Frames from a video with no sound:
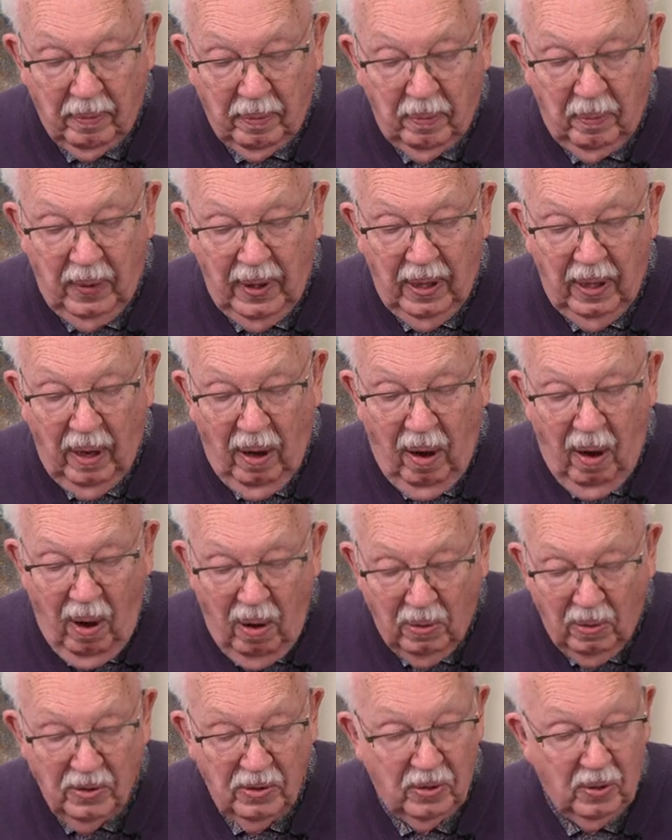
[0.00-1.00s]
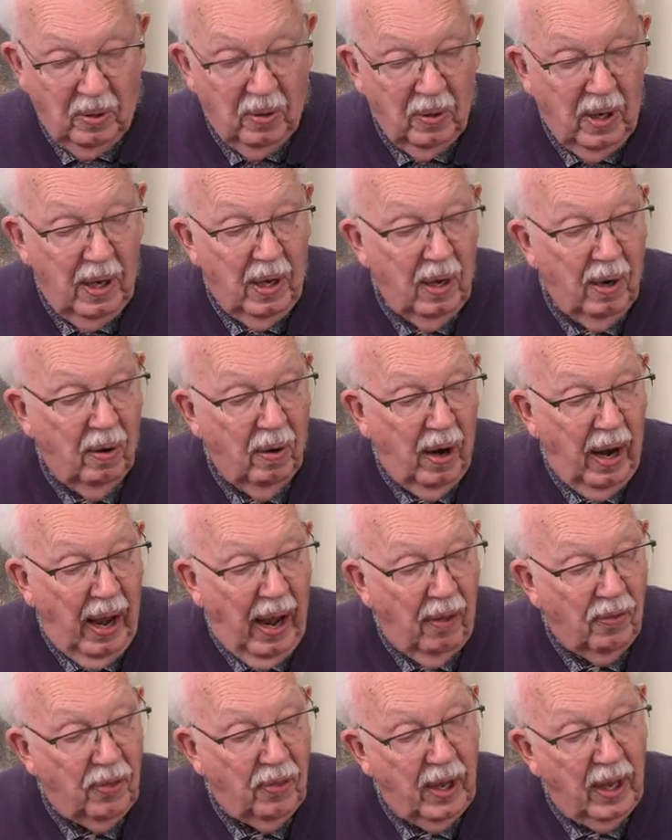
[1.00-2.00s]
We also here
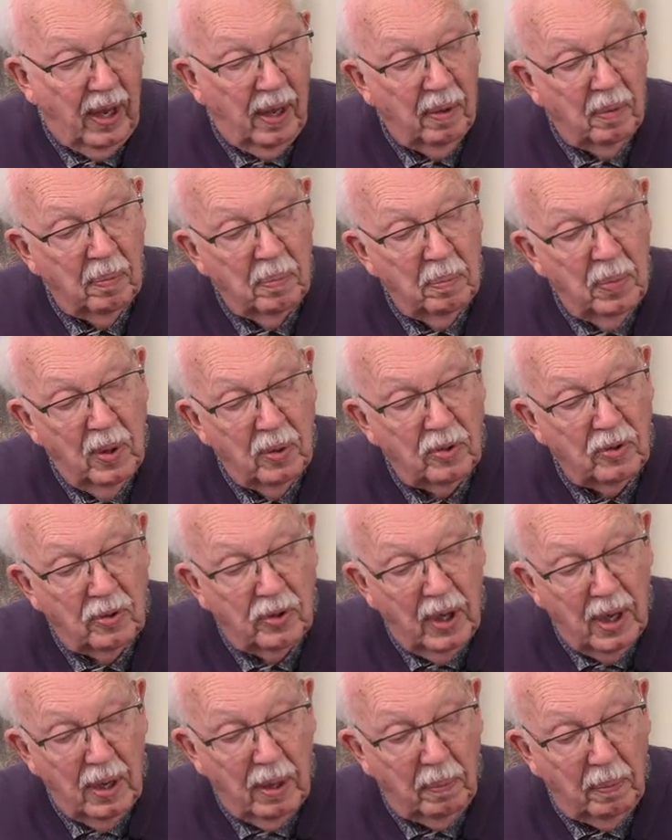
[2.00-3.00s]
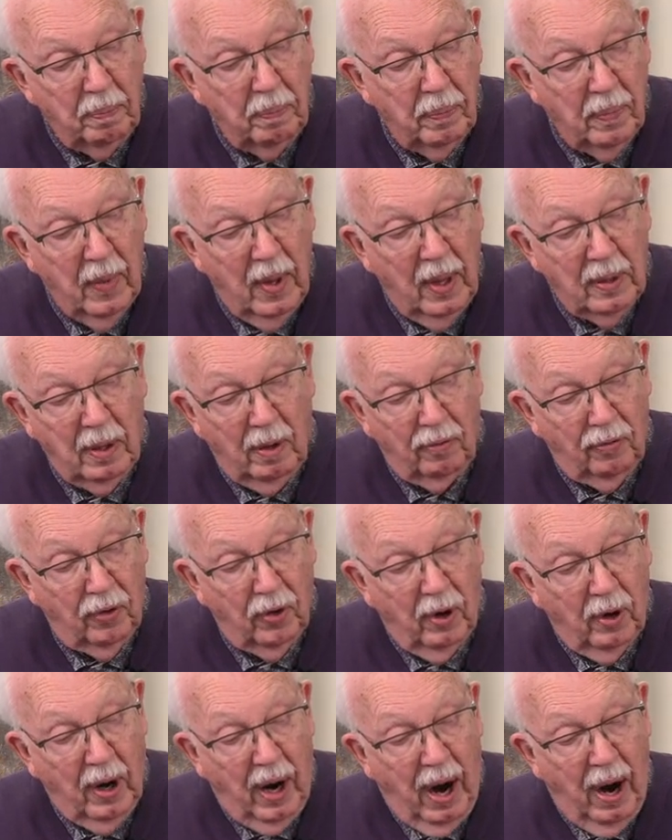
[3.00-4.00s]
at the museum, the
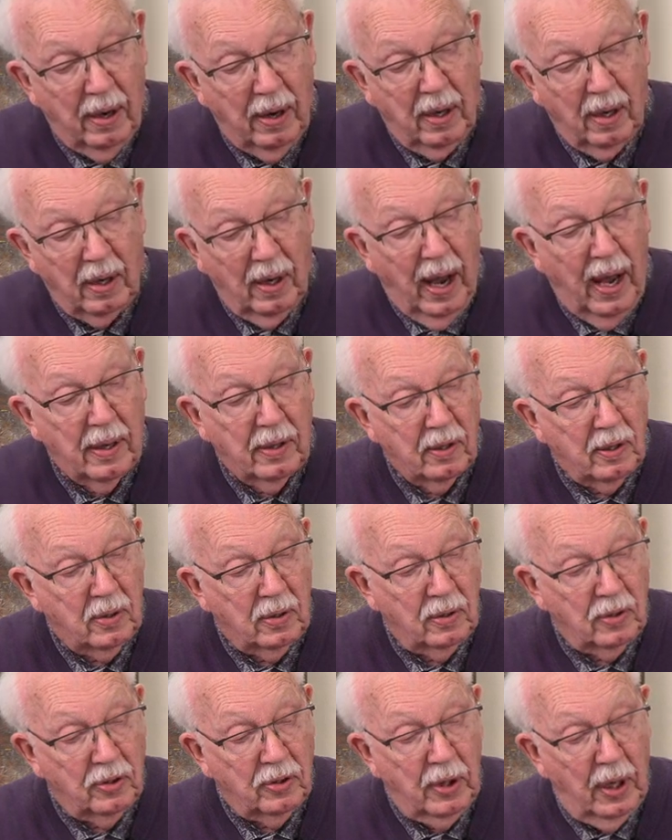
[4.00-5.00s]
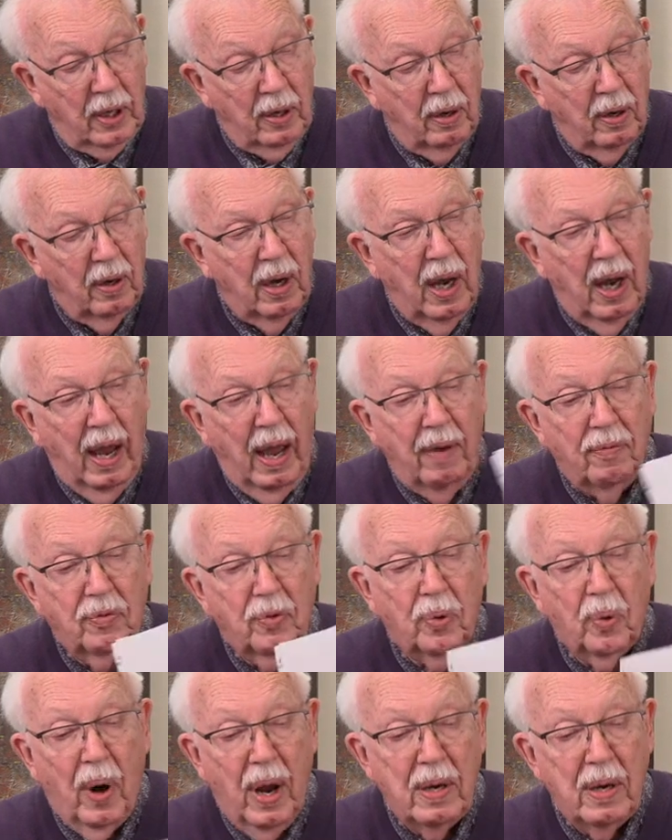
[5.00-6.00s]
Flora Archaeological Center, have
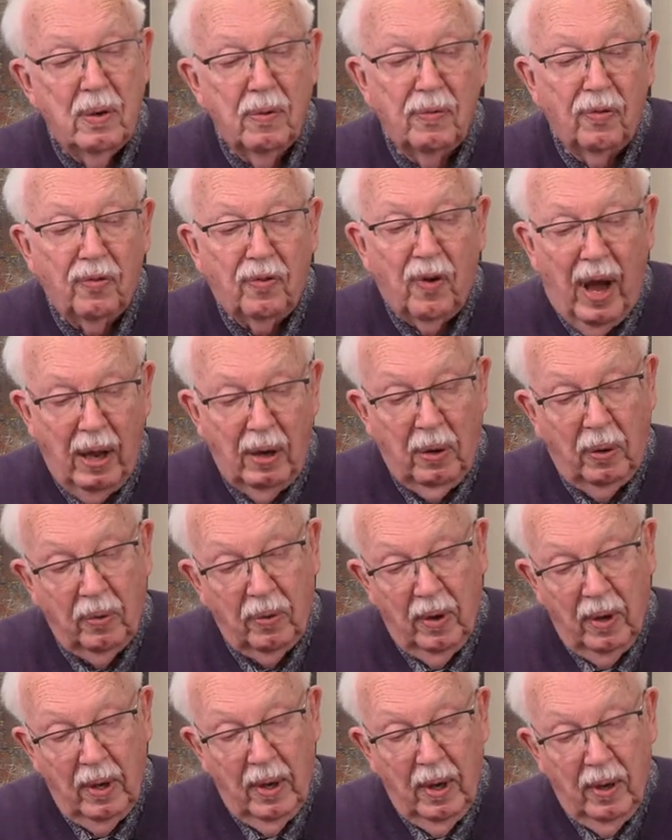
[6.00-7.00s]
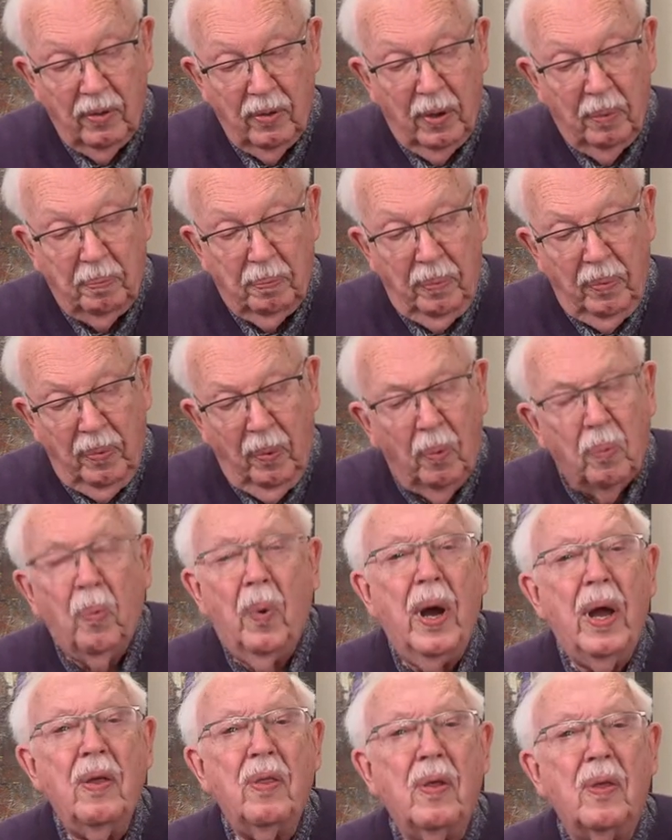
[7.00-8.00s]
tried to follow the
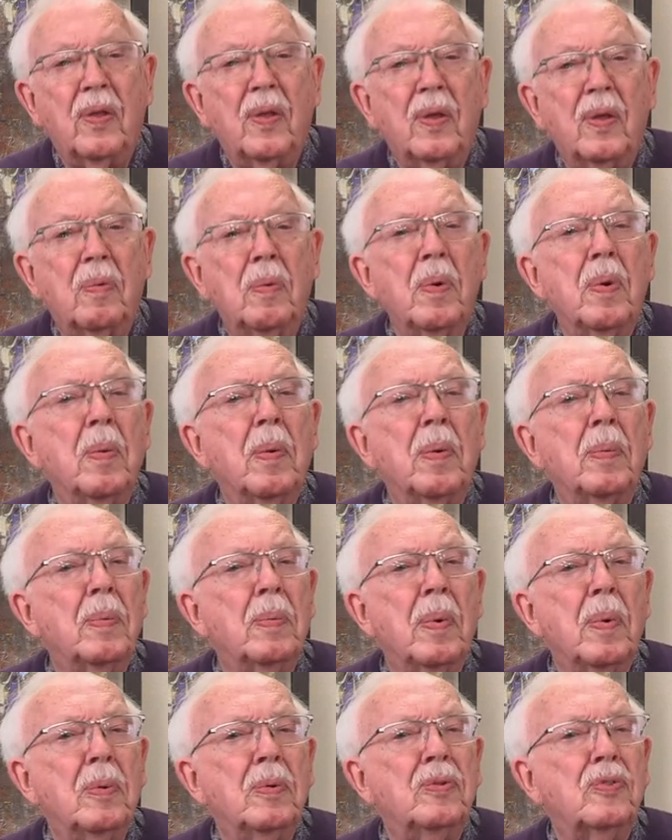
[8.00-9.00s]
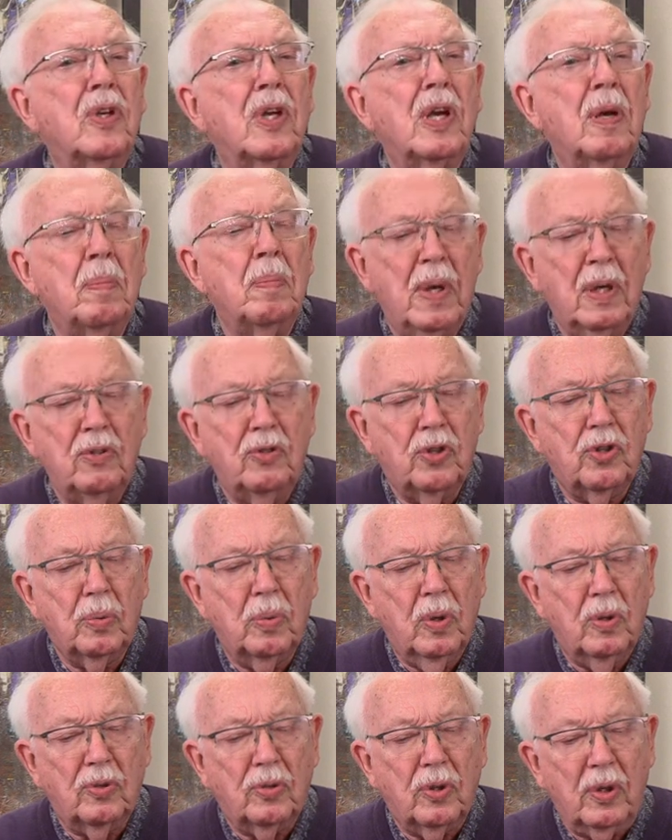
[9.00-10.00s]
way the museum in
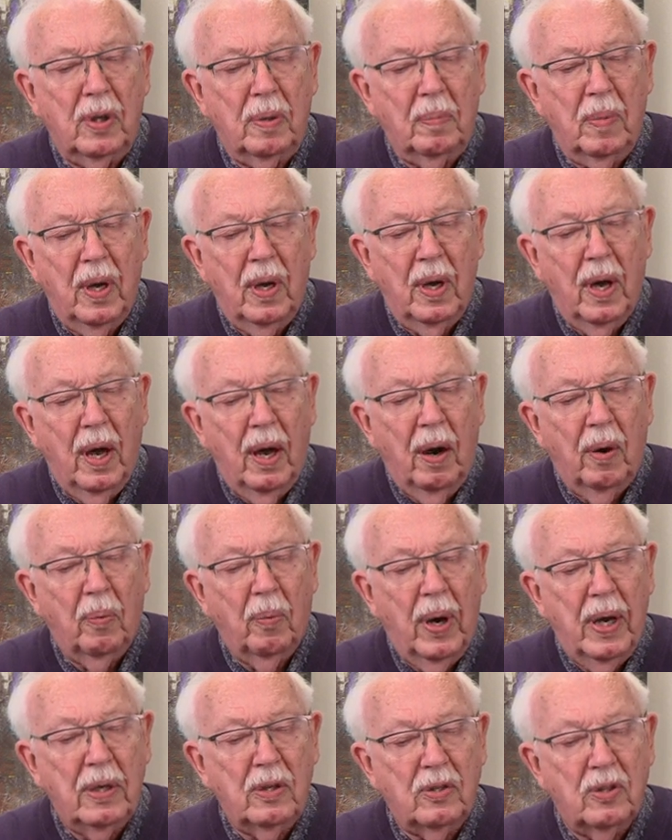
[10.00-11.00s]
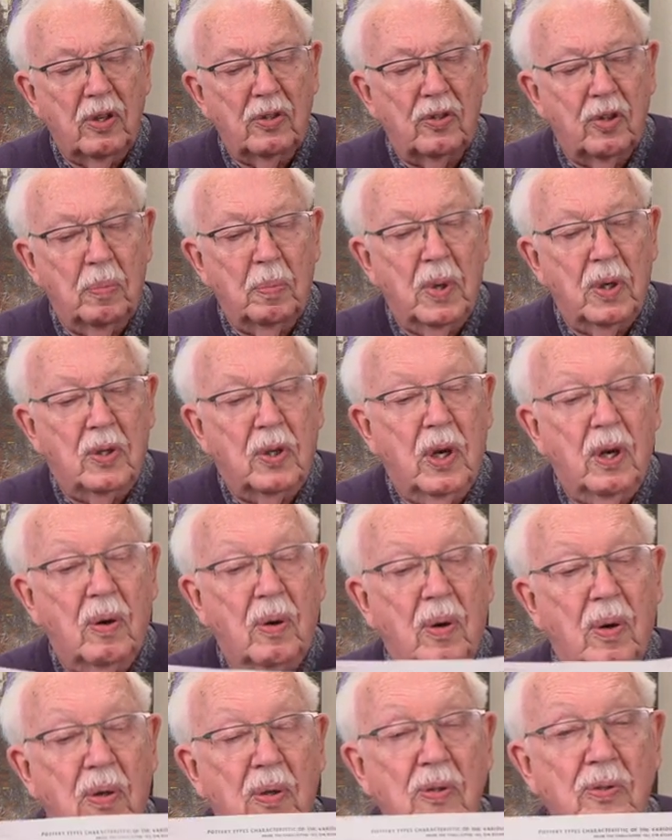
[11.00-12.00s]
Jerusalem arranges the
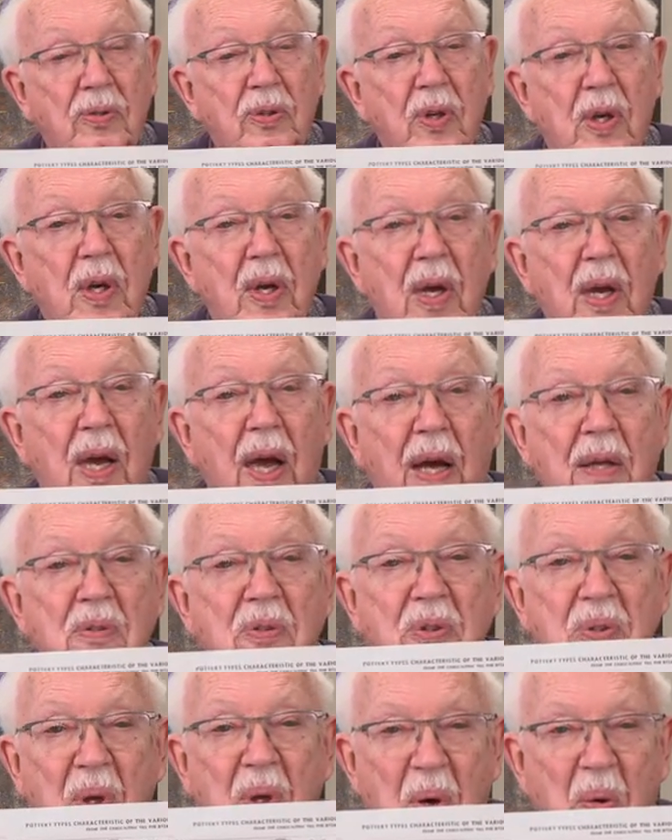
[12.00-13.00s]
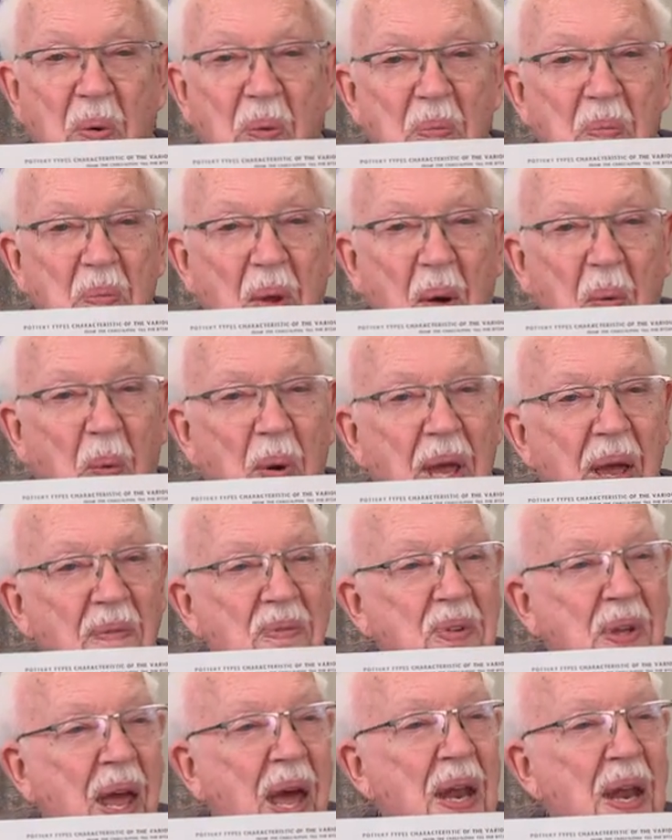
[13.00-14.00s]
materials. And so we
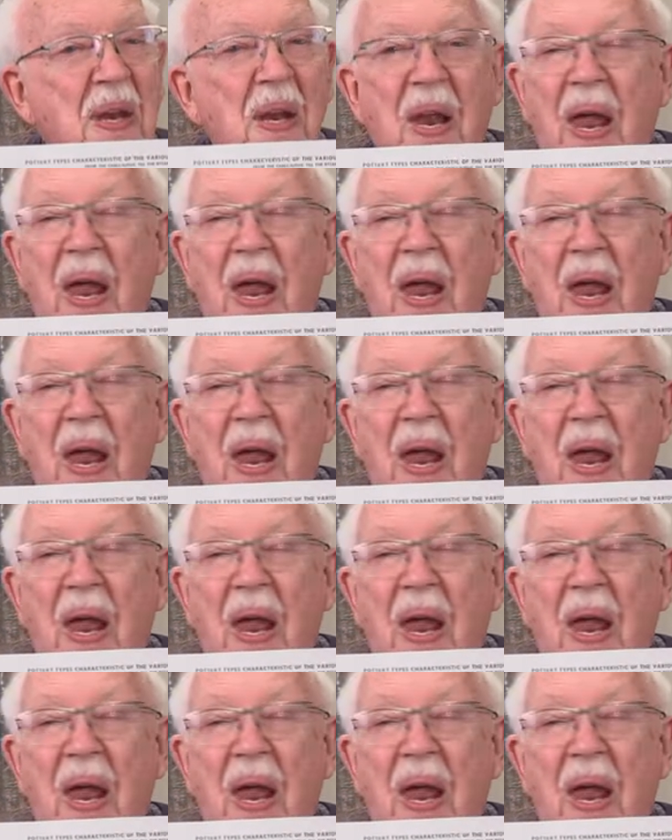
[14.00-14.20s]
have 10